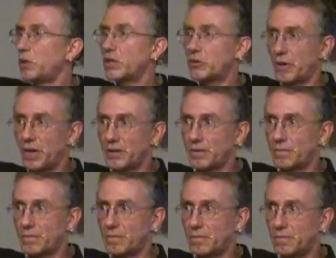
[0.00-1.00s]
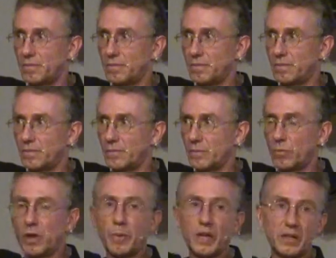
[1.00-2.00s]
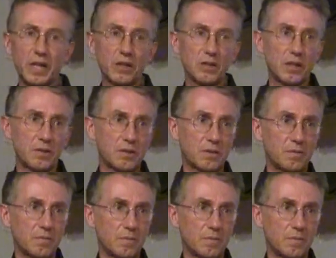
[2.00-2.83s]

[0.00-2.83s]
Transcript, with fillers: would it create? What about nakedness?